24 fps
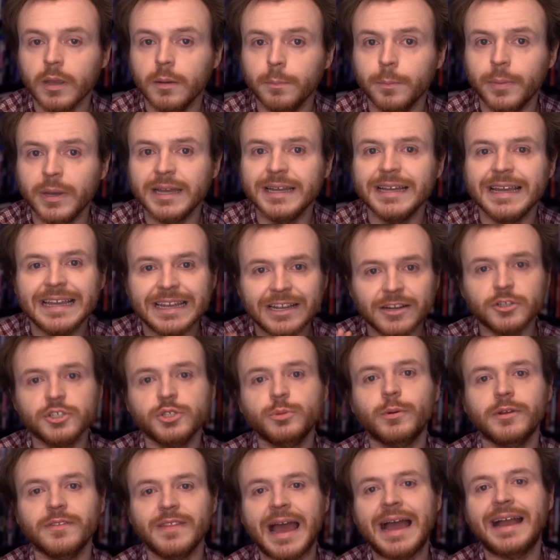But here's
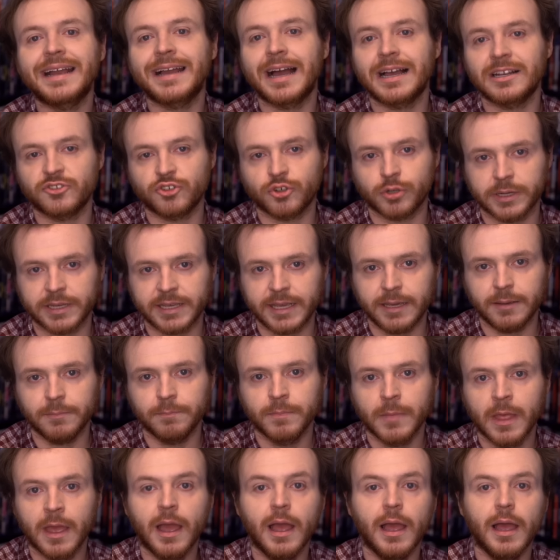where that got tricky.
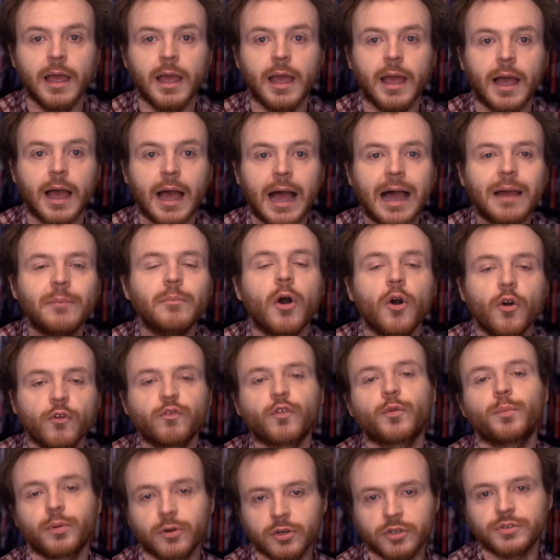I'm
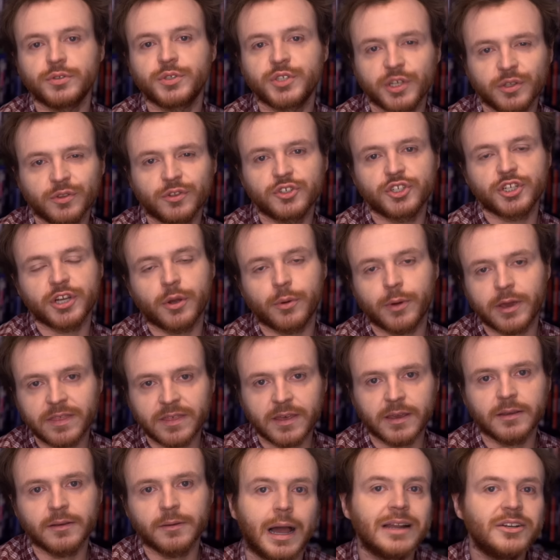overproducing the show, I
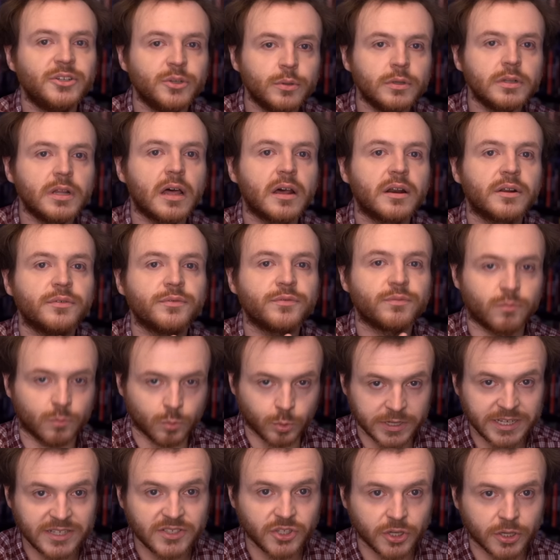think. I do a lot of
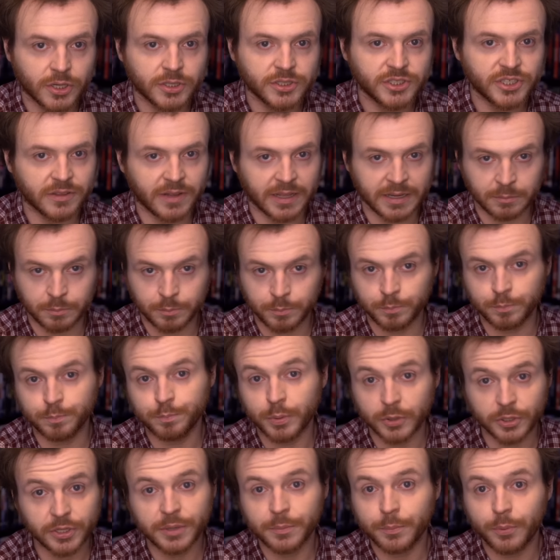research and like
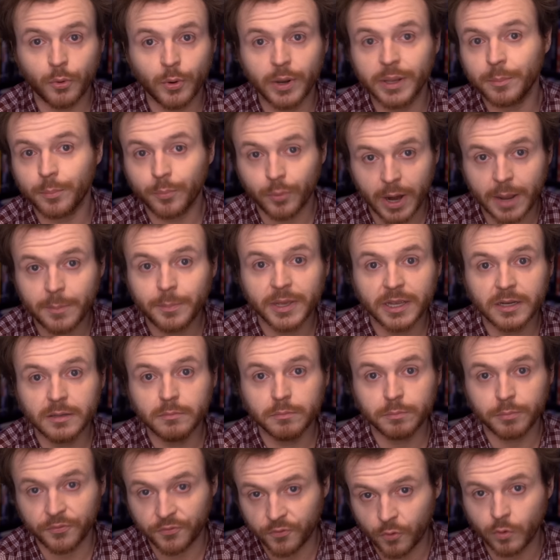bullet point
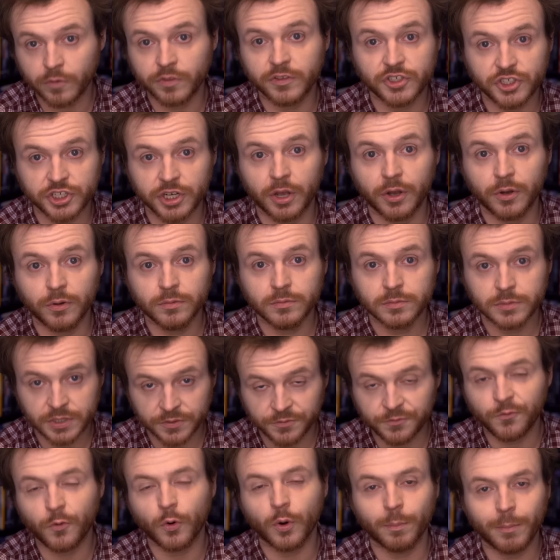prepping before the show to
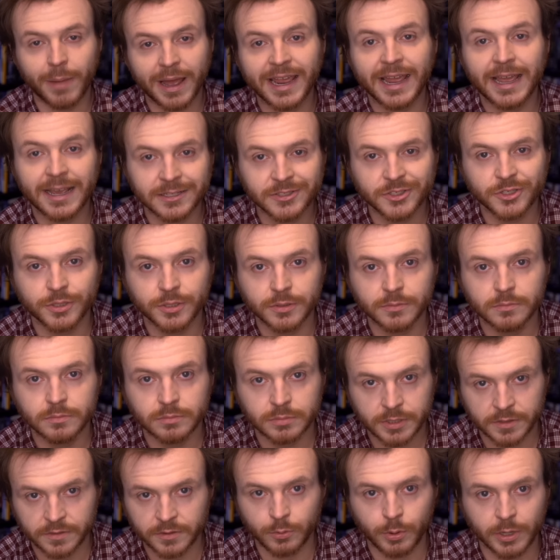form my answer
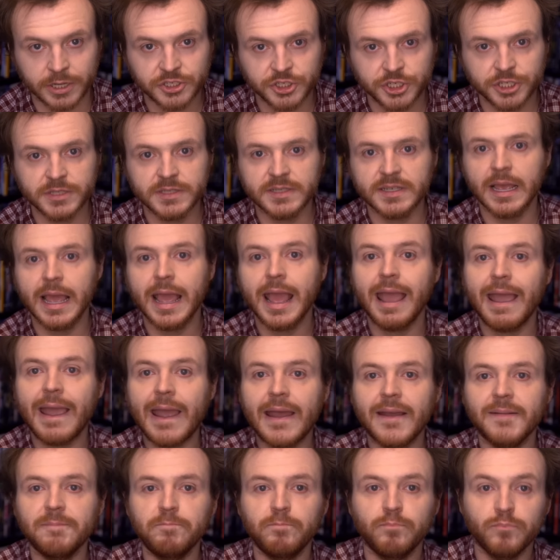to the questions.
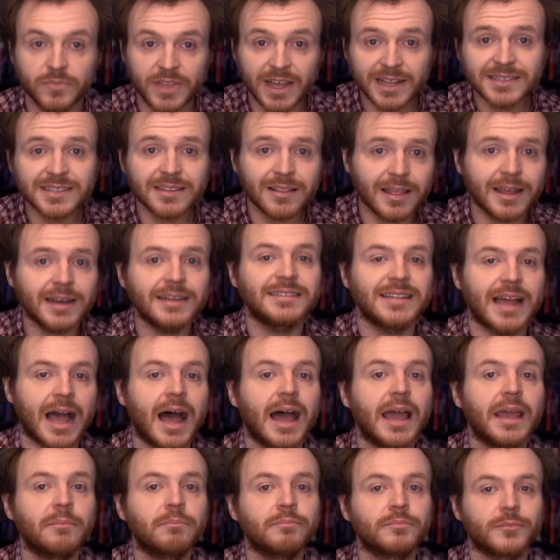And that's a lot of
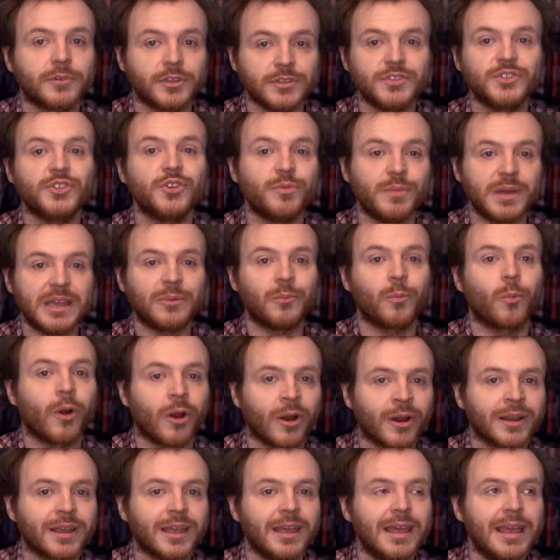time consuming
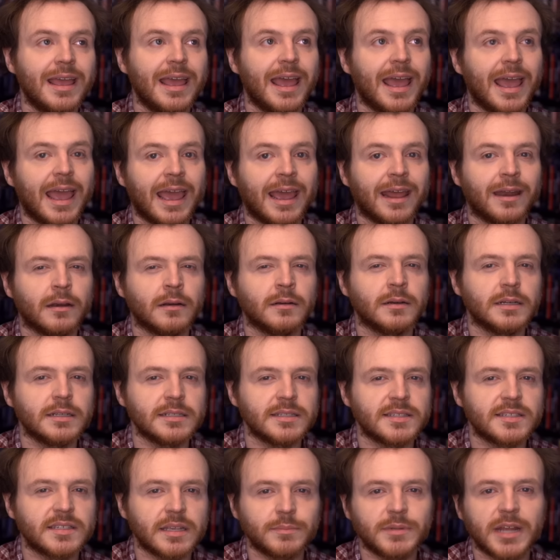work. And
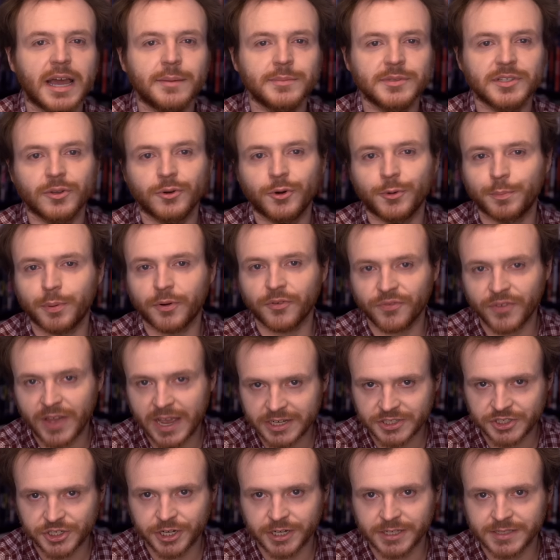it's sometimes a little
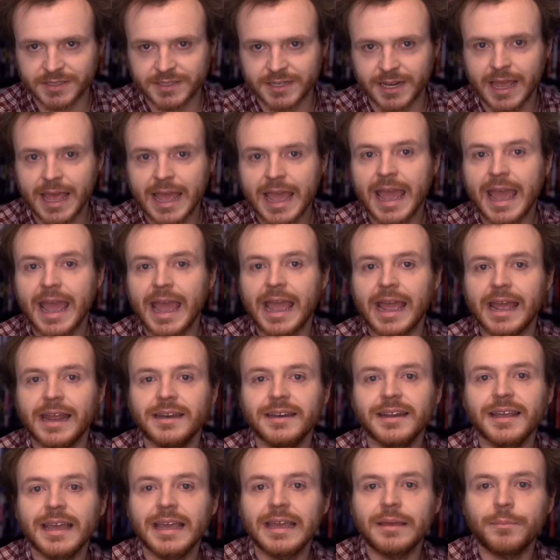perfectionist.
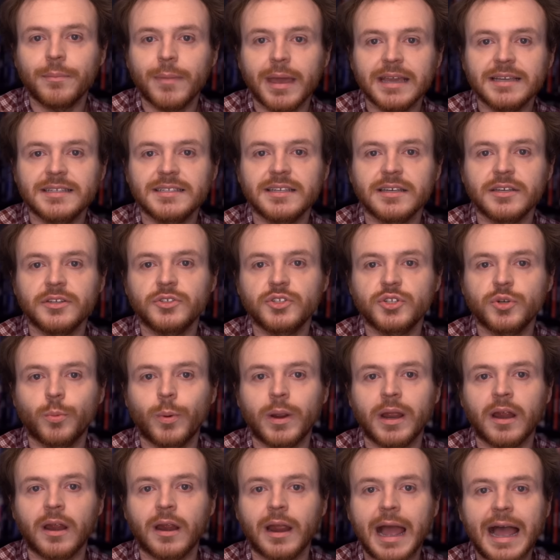And it makes it to
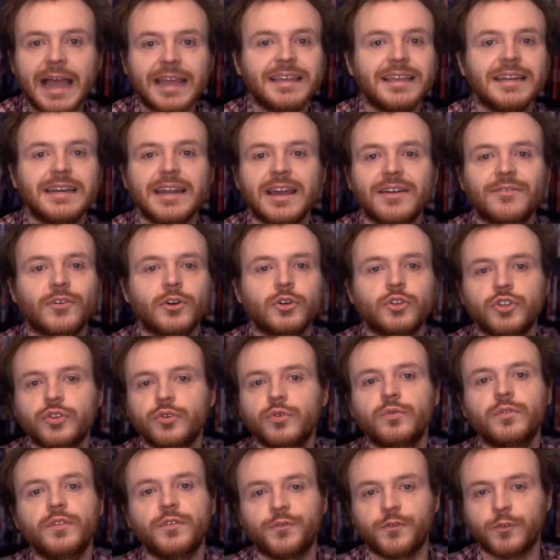where I can never
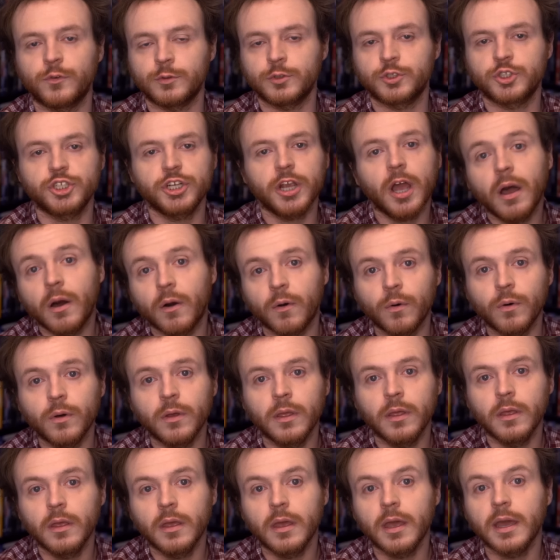do the full show
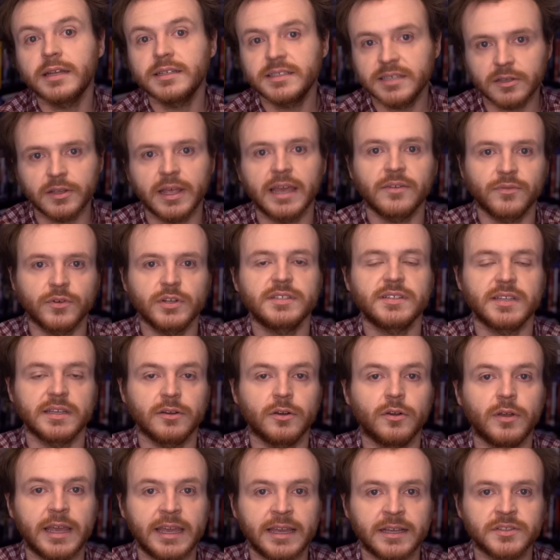until every
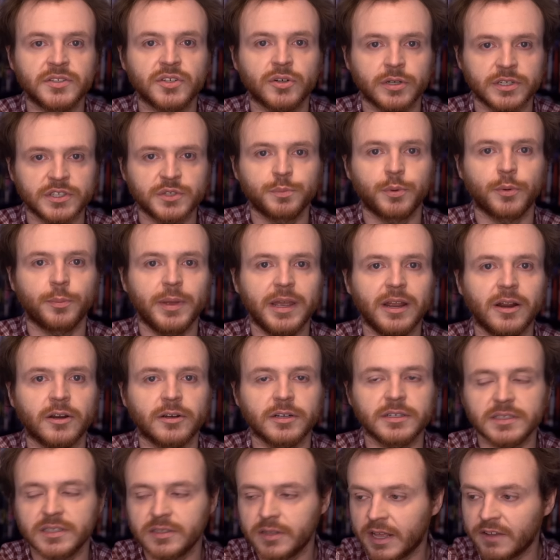single answer is
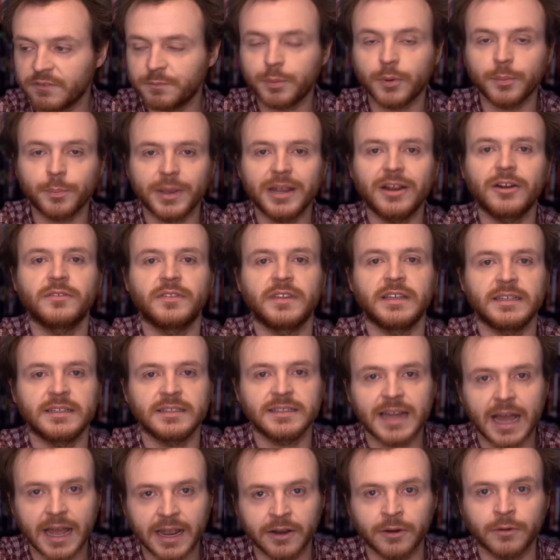prepared, until I've prepared the
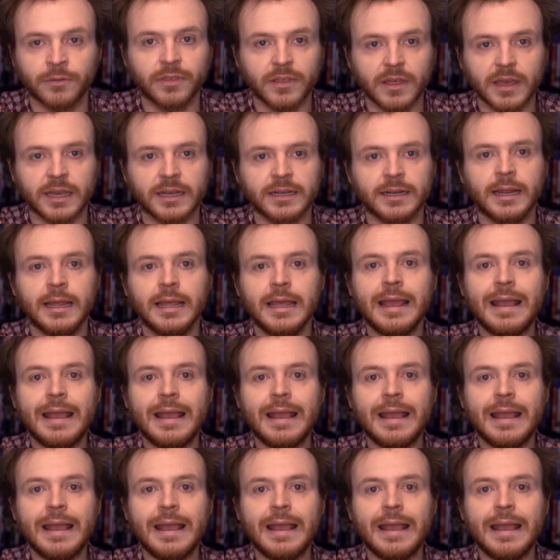entire thing.